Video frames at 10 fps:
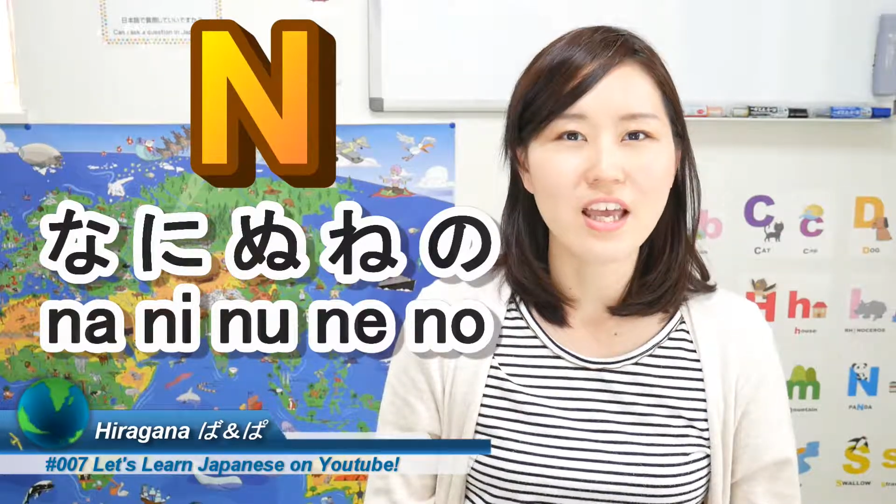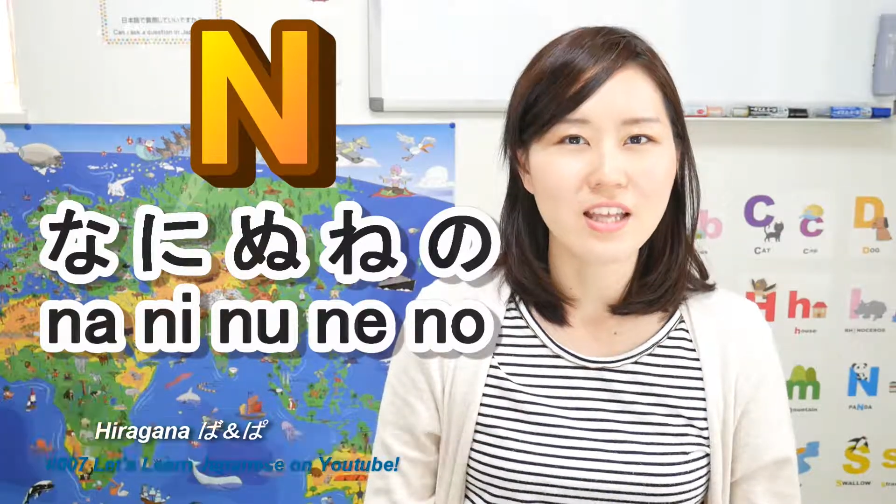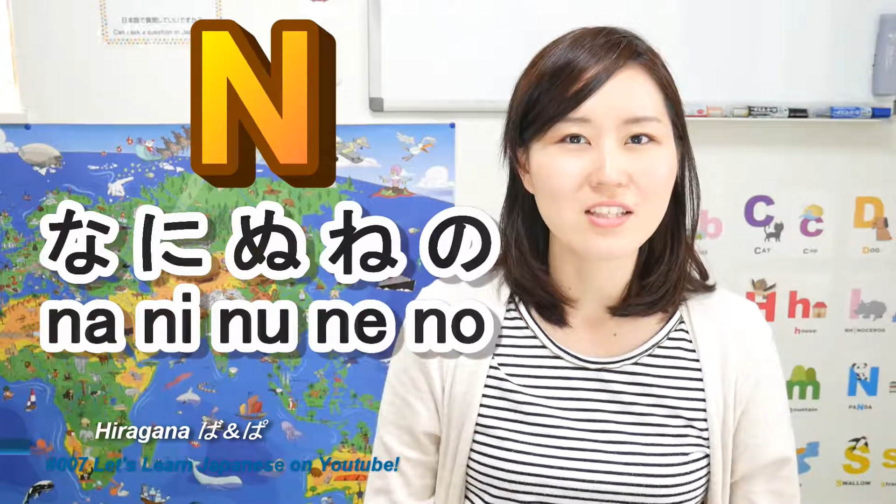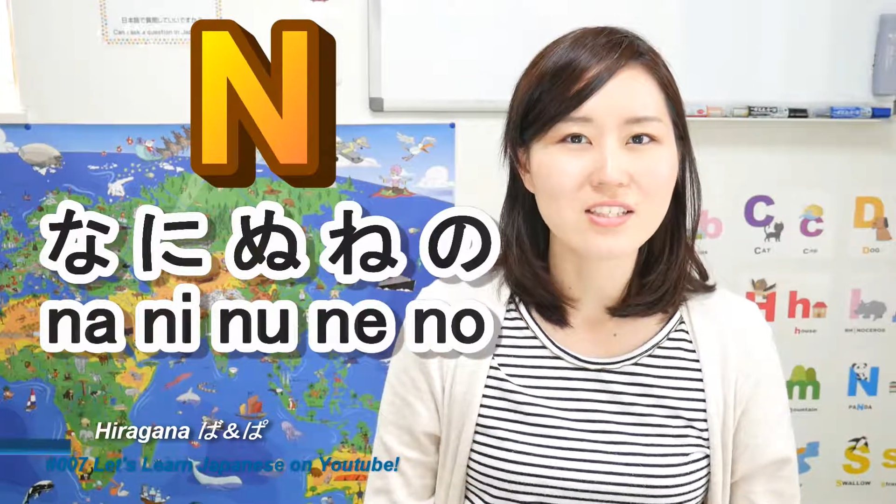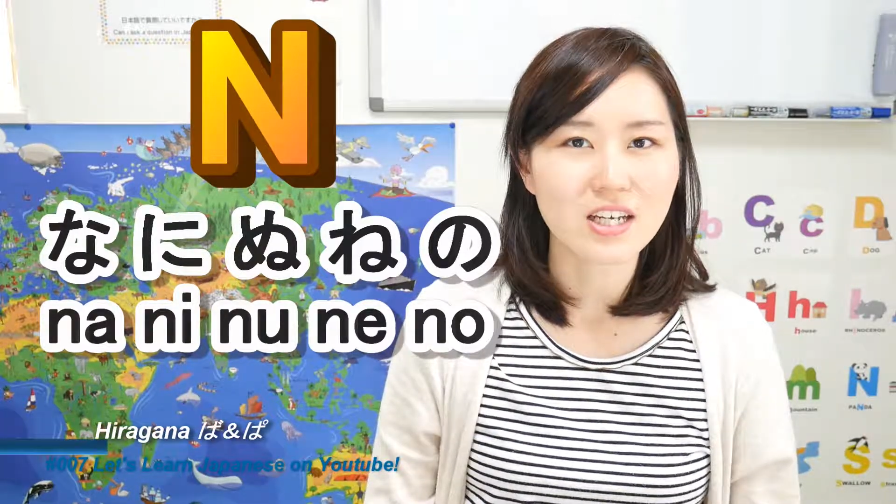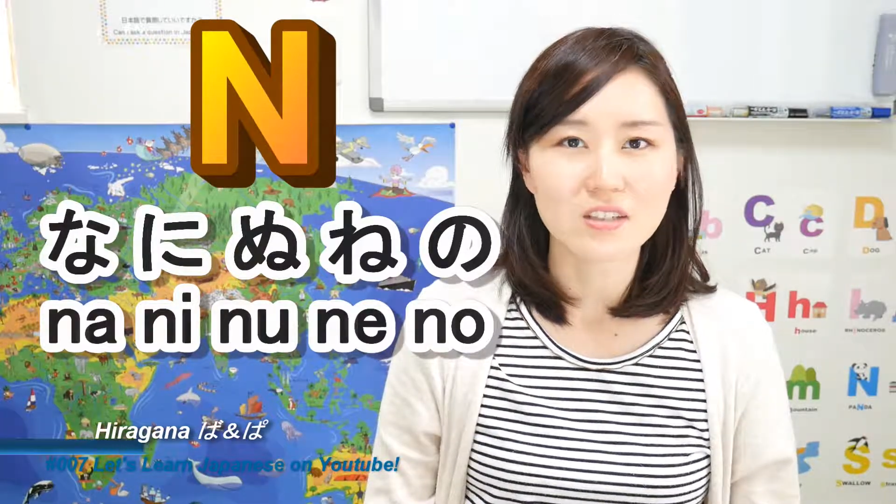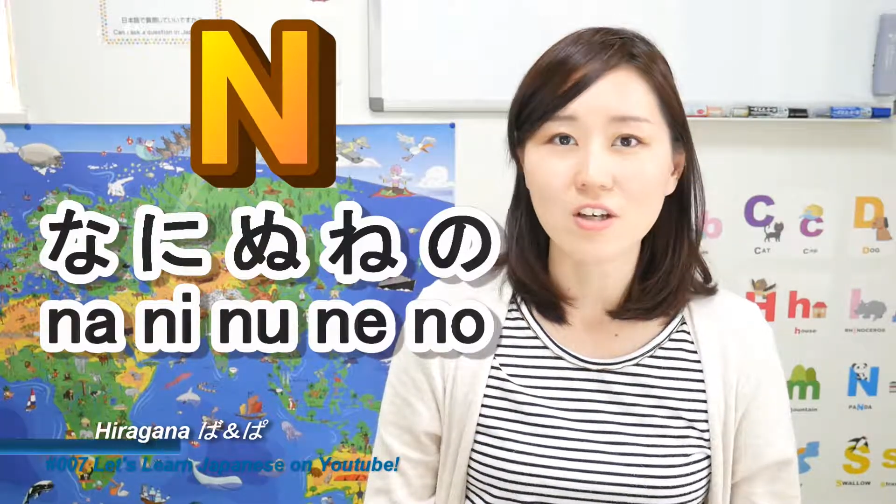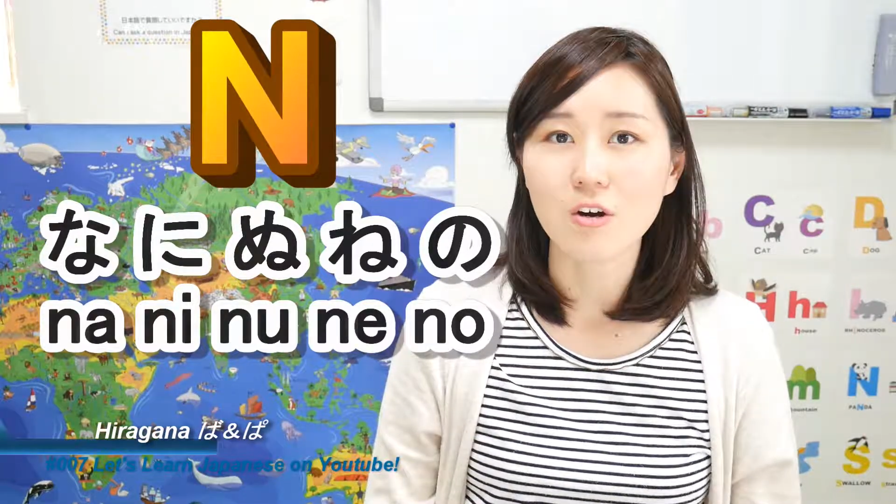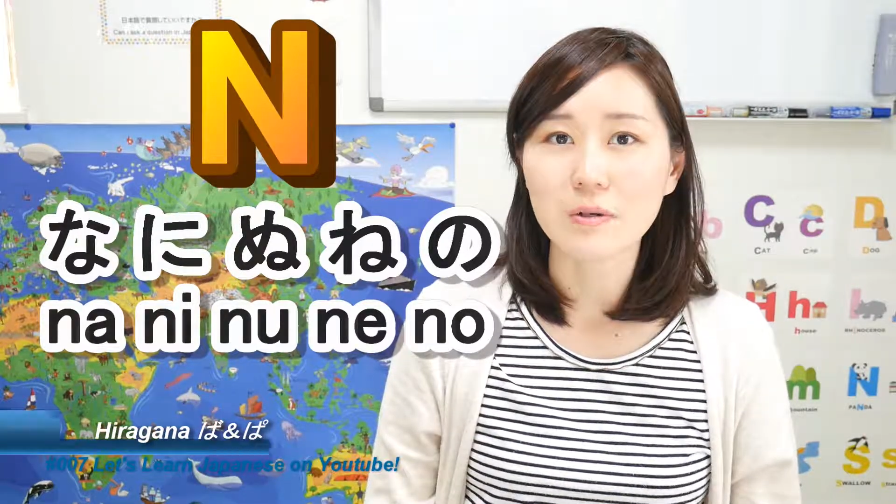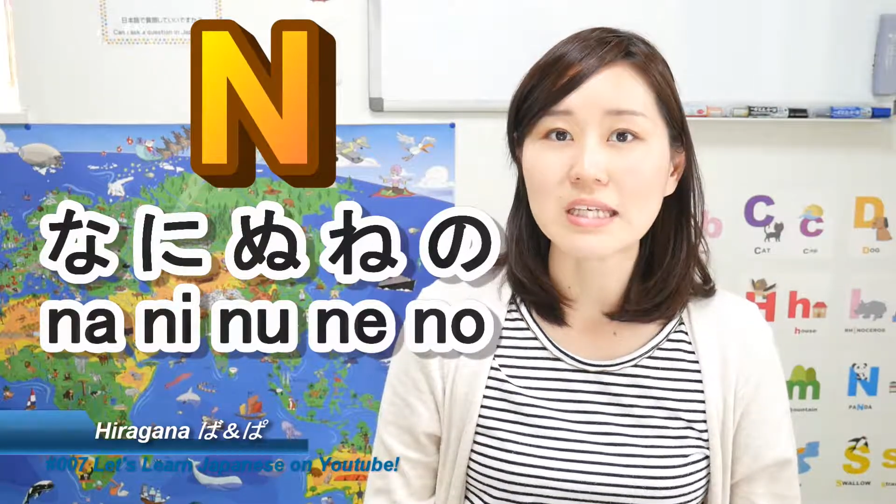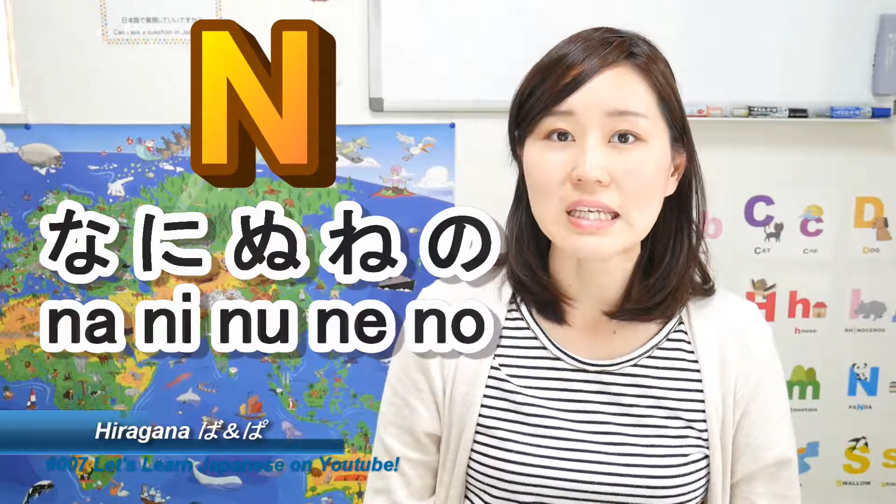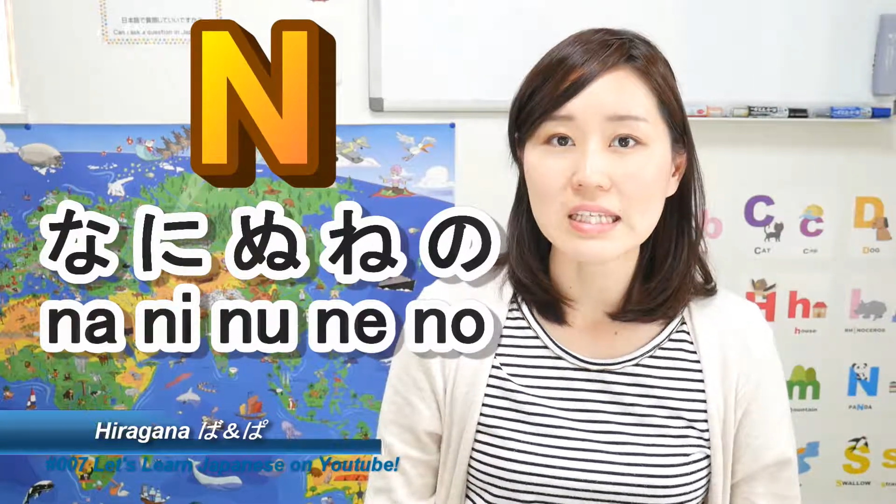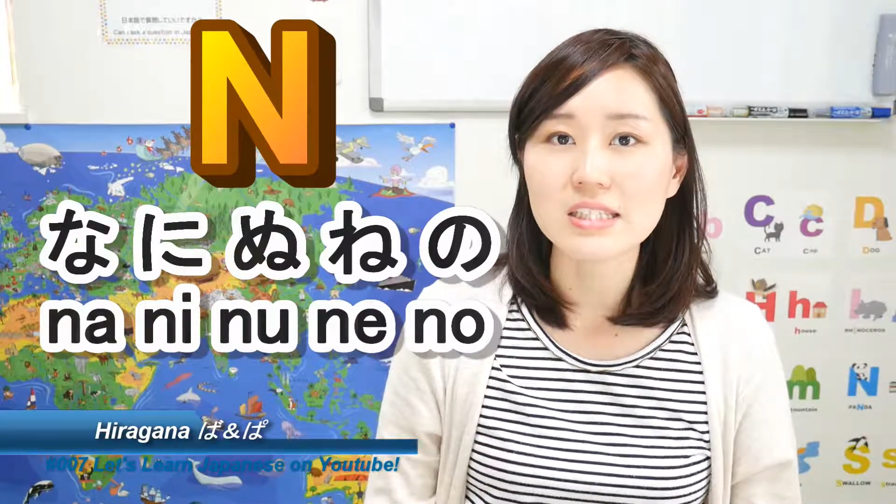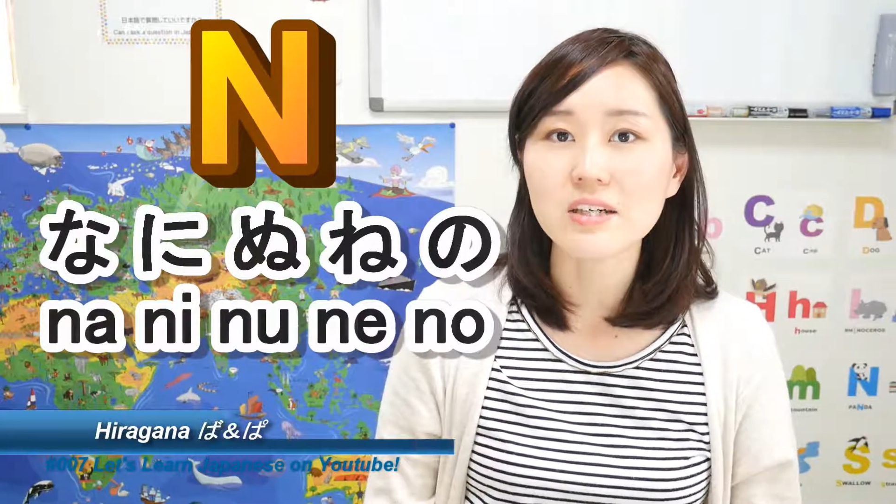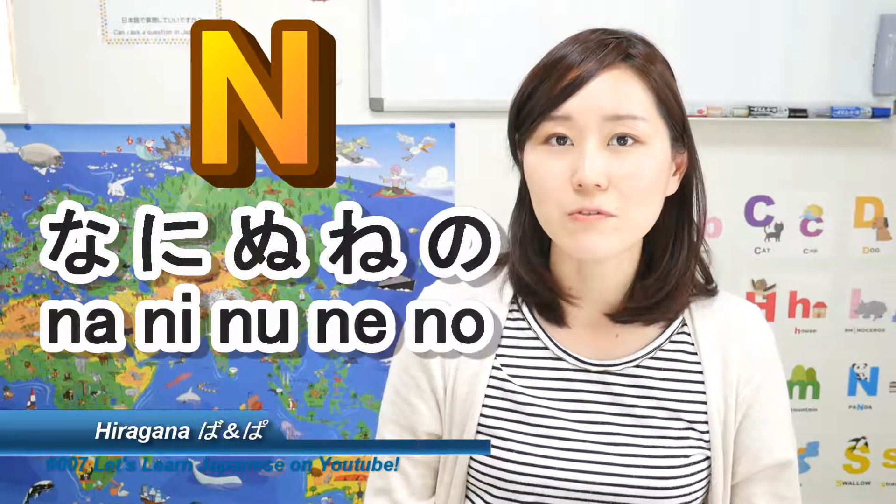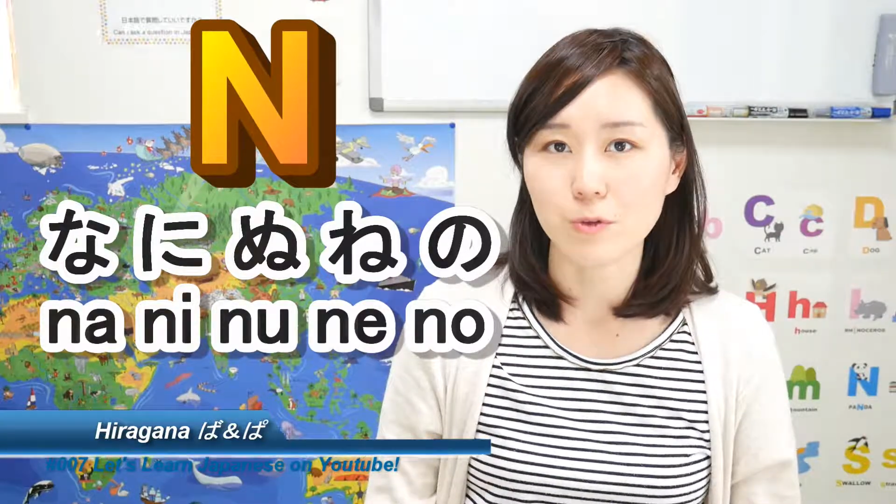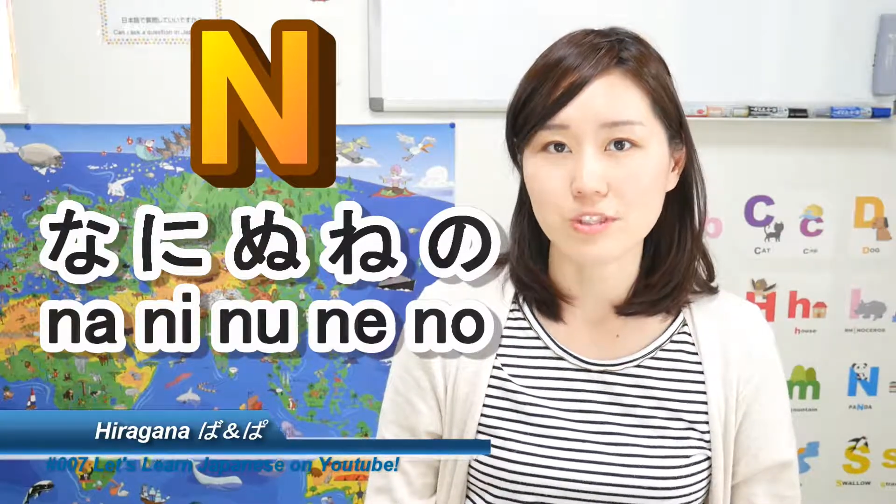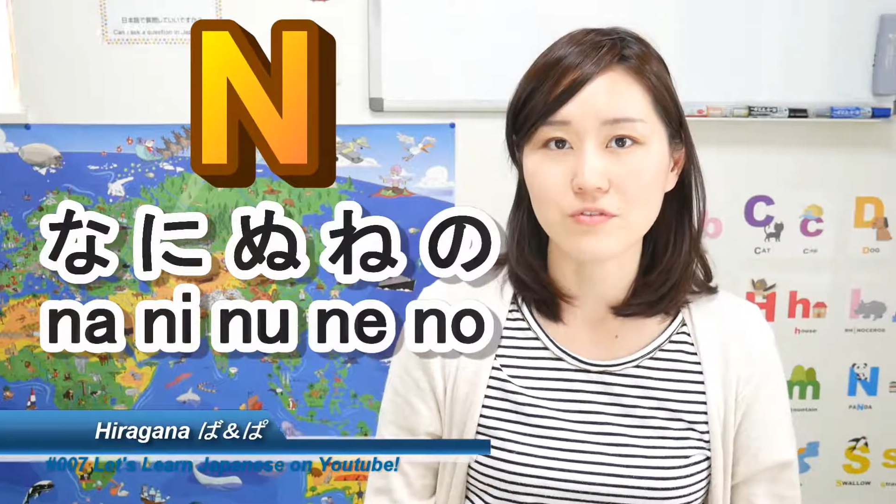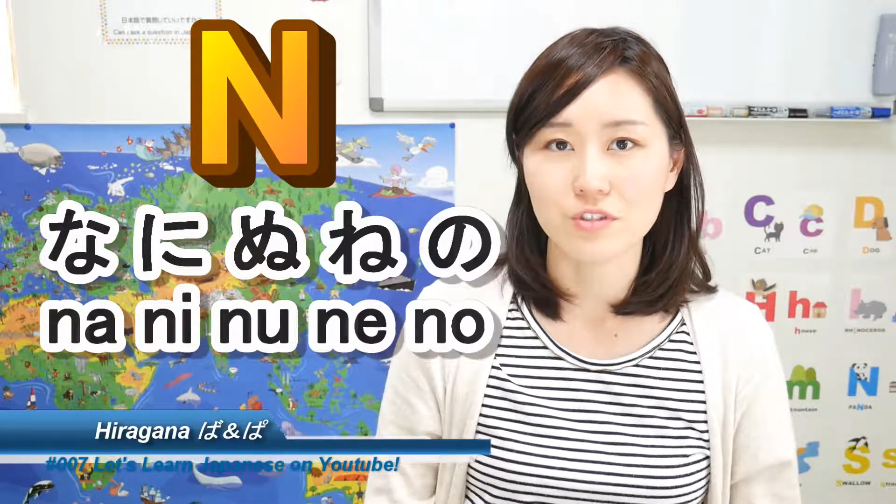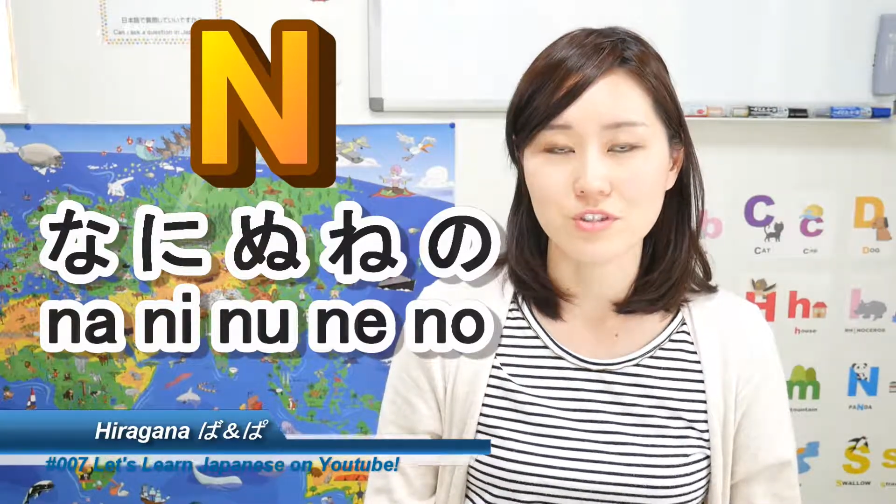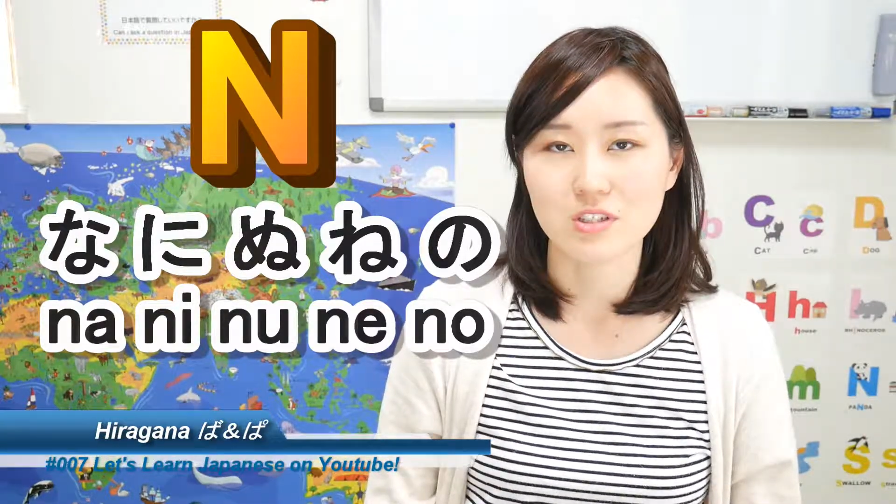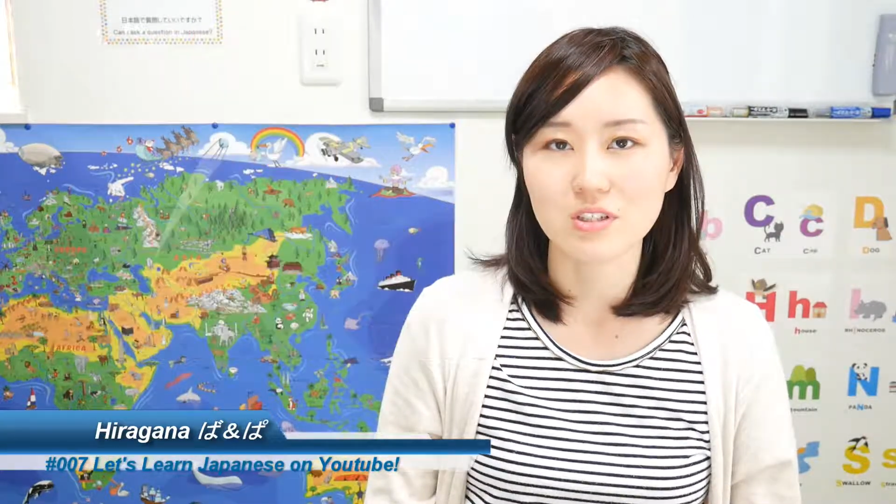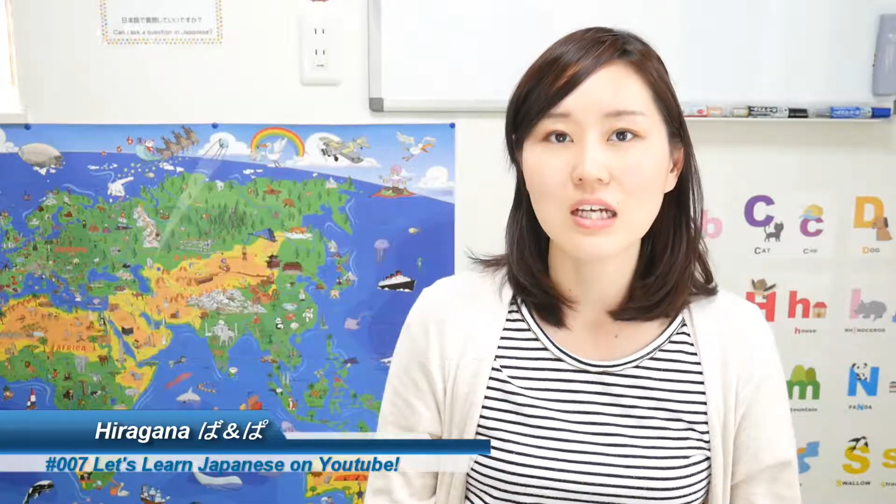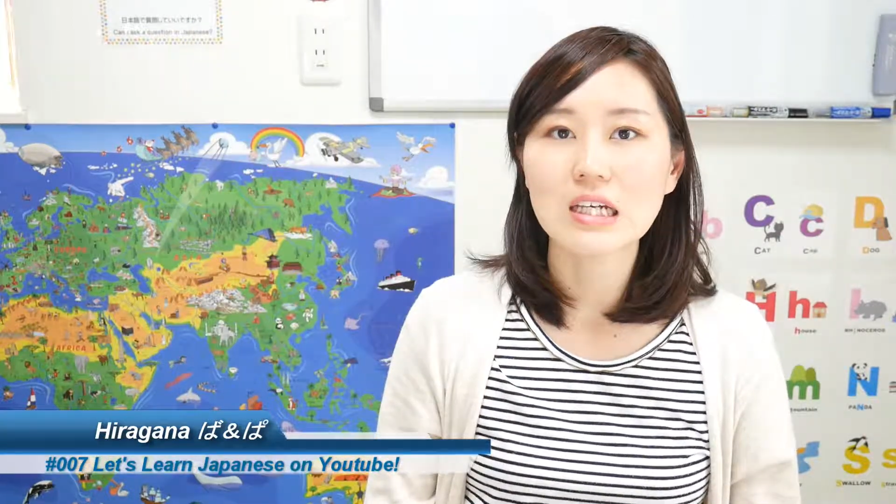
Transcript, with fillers: N sound already is a voiced version.